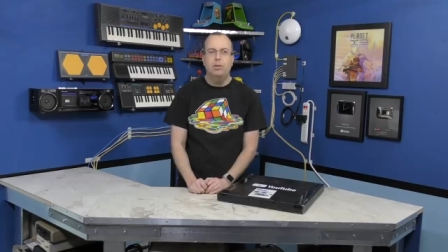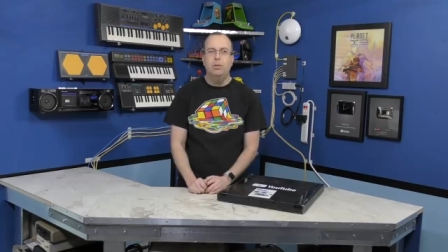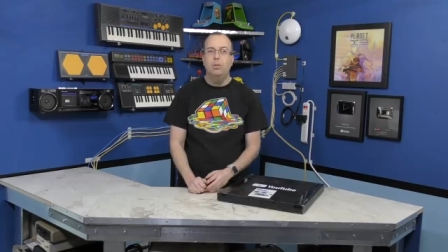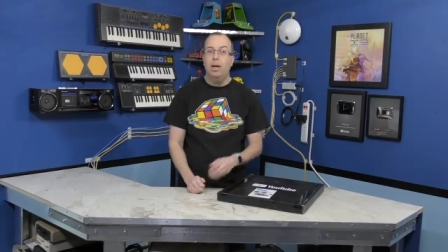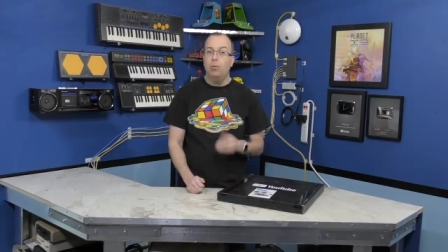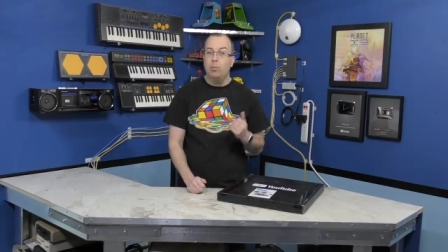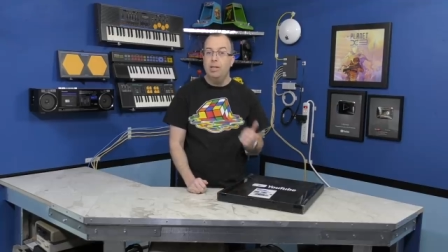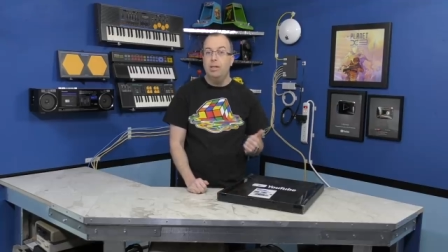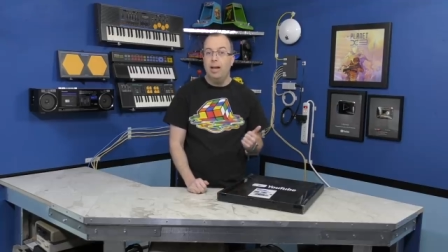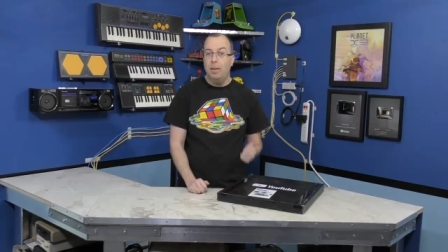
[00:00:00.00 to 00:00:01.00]
to a
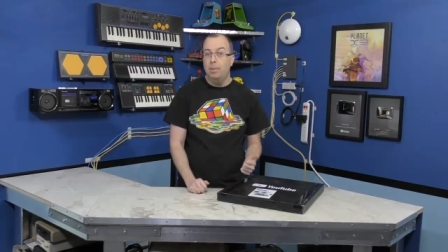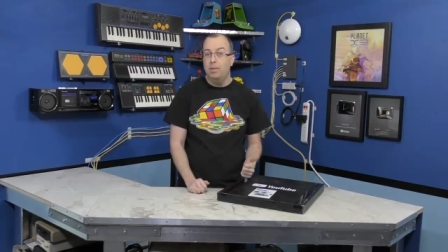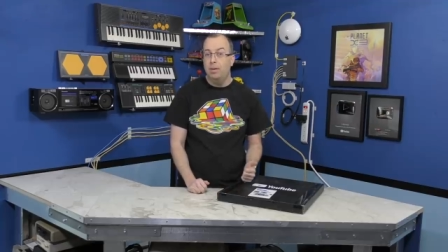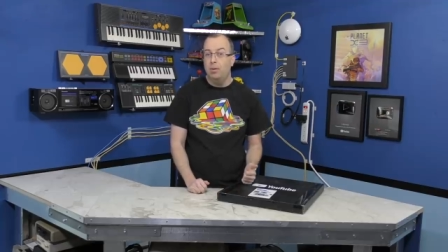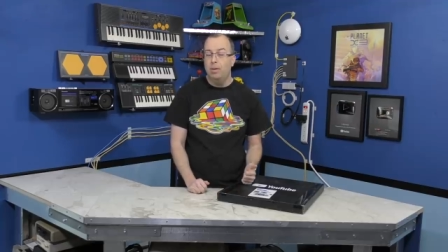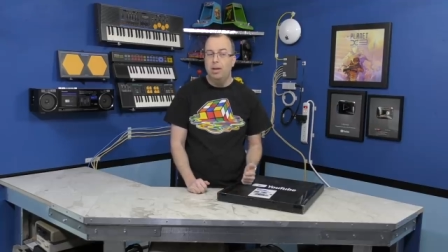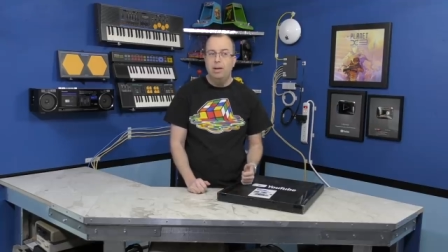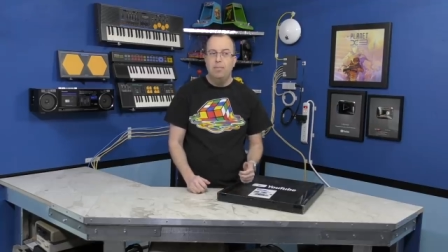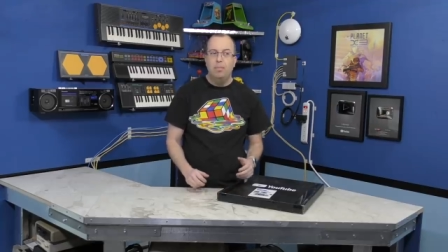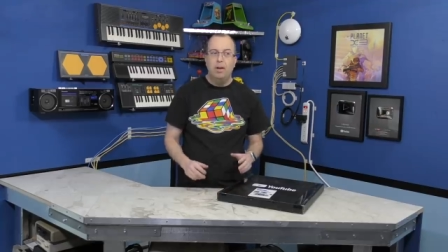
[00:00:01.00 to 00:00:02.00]
recent episode
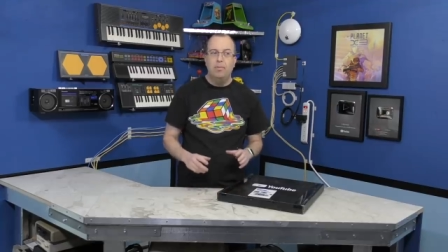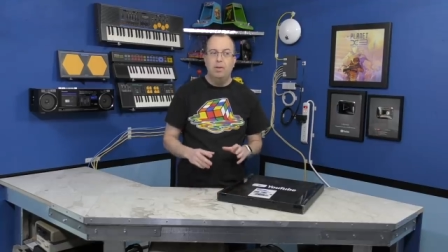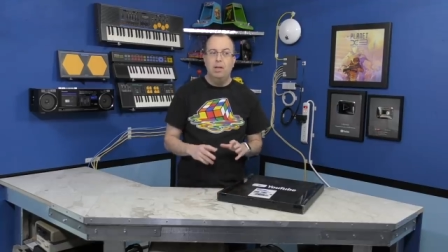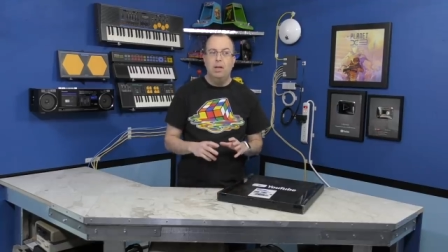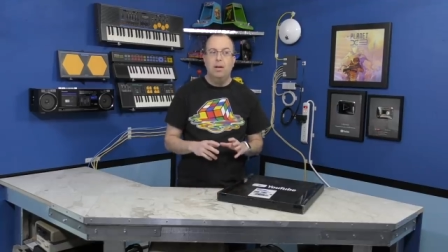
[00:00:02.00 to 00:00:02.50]
of the